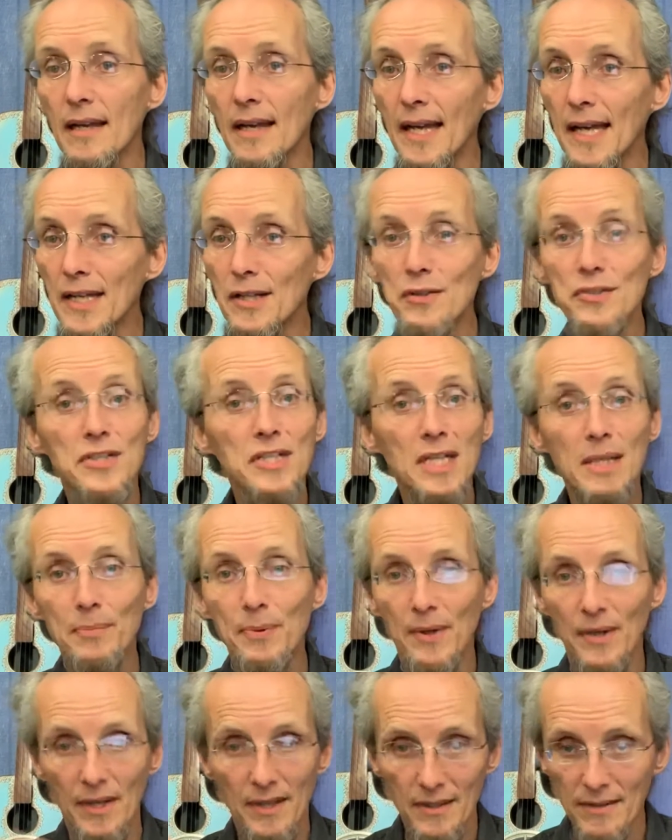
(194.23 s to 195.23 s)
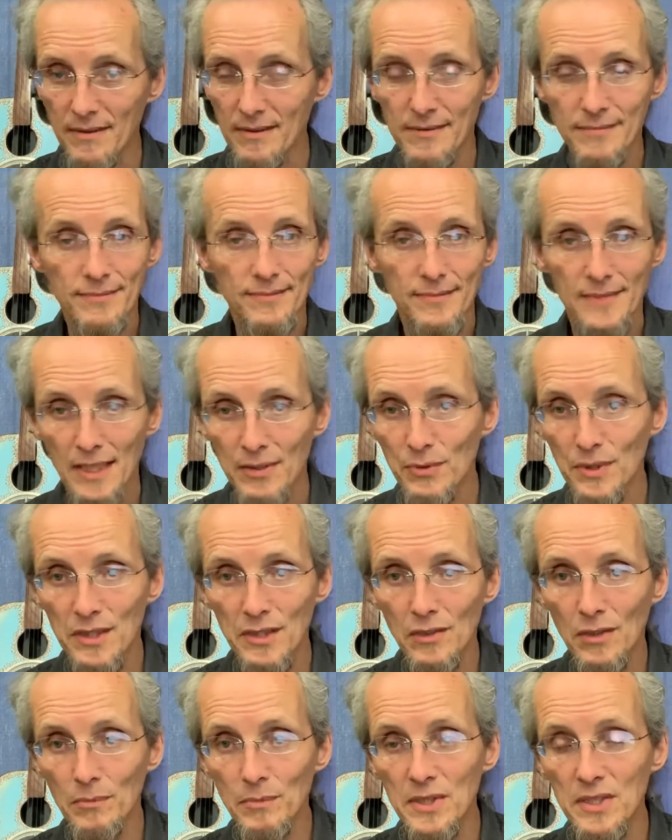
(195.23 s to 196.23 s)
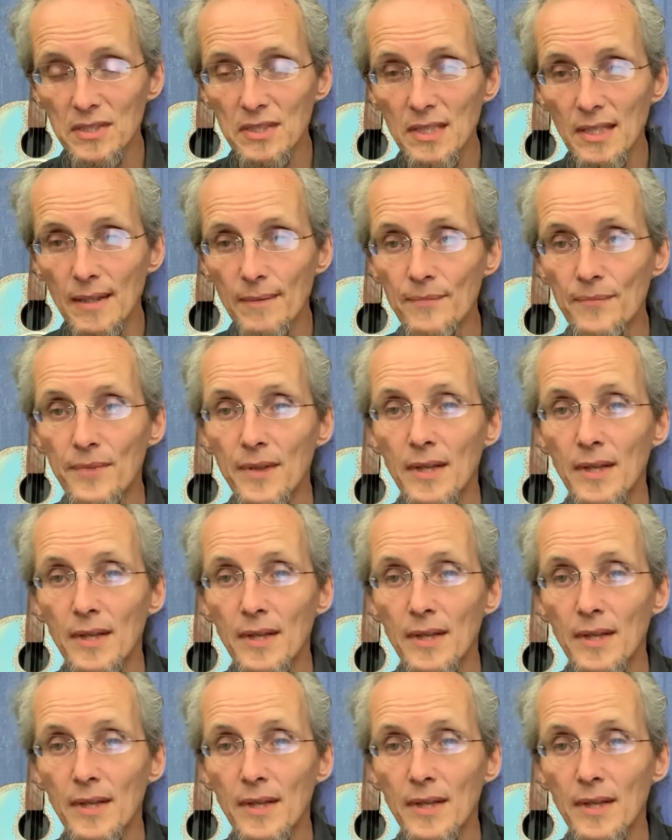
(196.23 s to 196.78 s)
A-U-G, period. That's what you normally see.